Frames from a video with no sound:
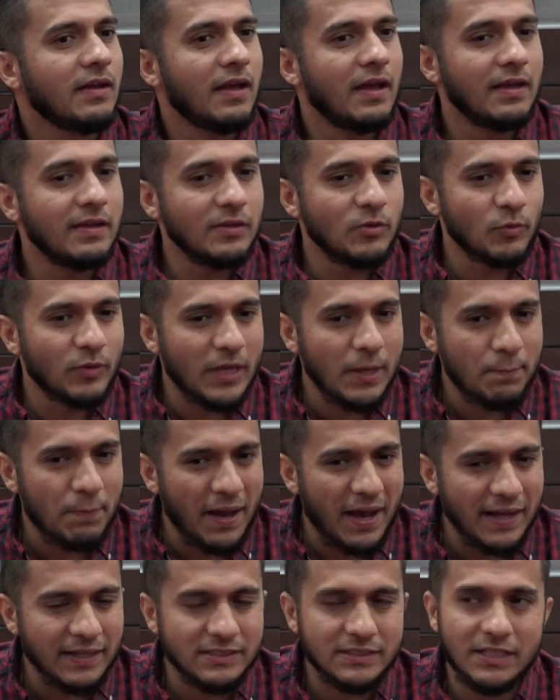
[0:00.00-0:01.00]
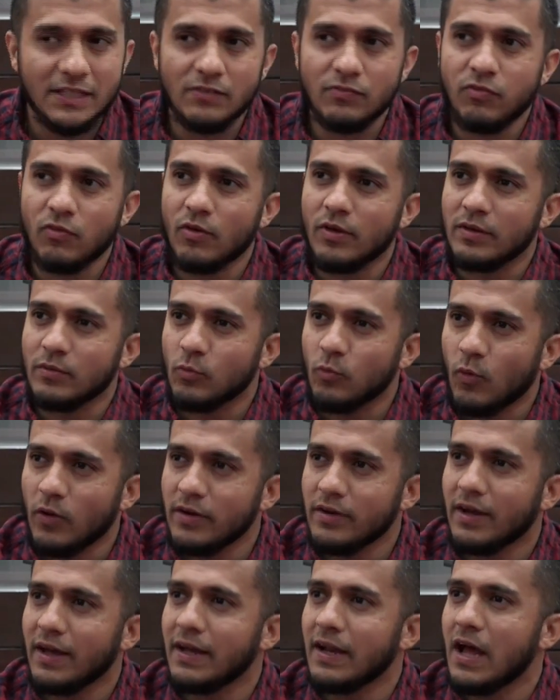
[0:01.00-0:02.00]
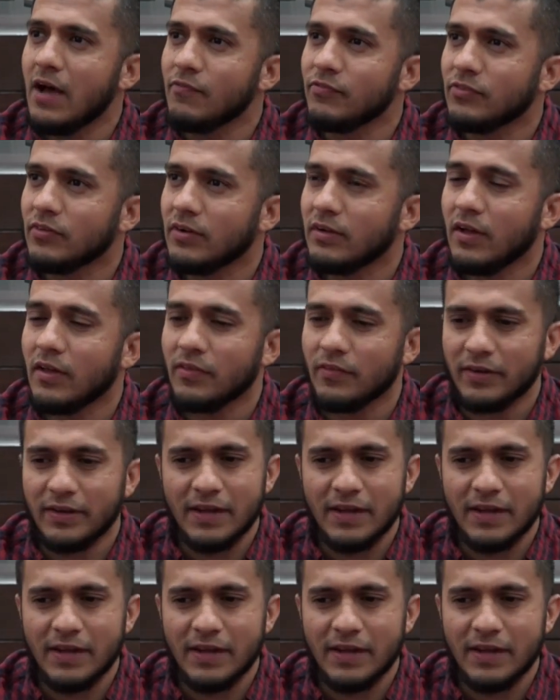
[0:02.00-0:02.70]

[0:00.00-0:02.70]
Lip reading: And you keep asking for it one night after another.